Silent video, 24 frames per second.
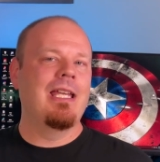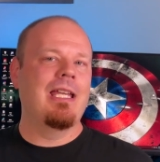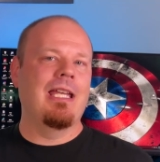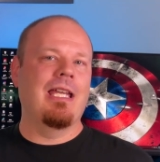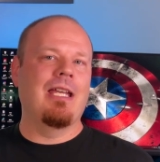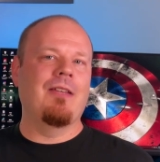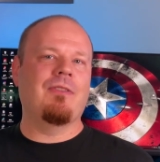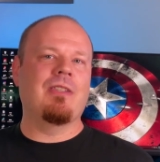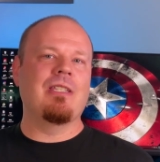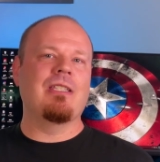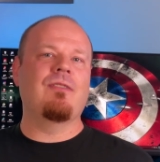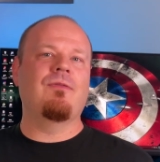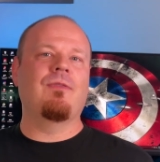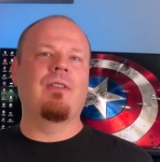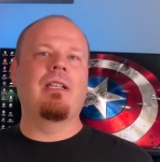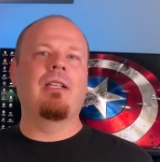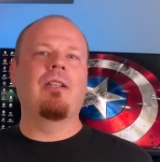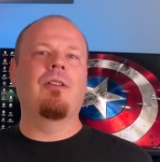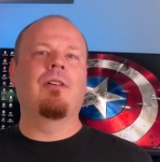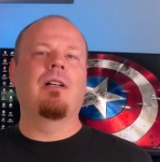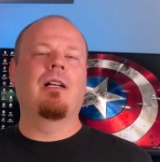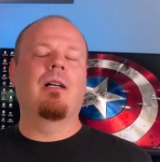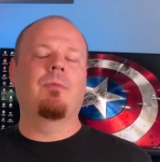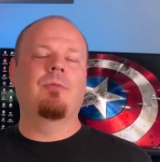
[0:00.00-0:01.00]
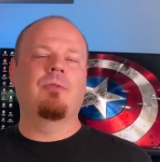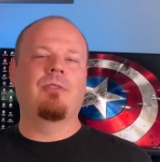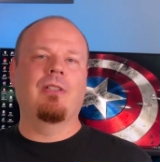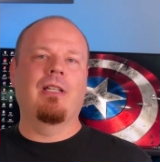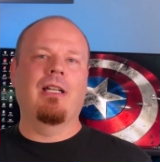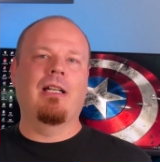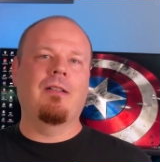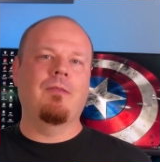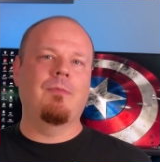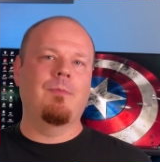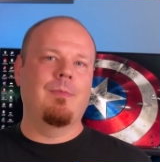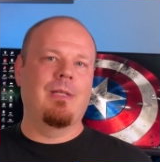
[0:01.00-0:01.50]
If this video helped you
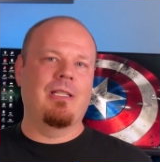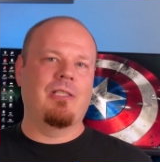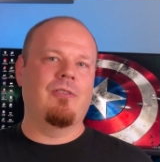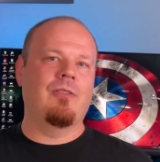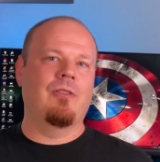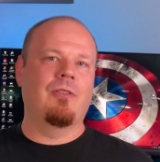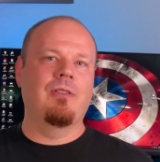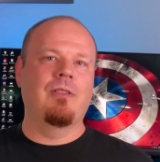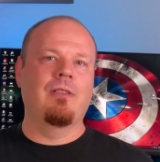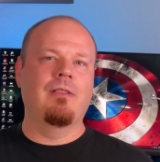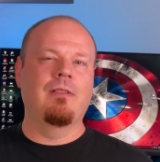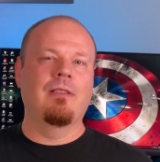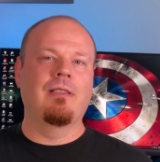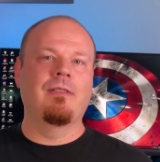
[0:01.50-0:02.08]
out, make sure you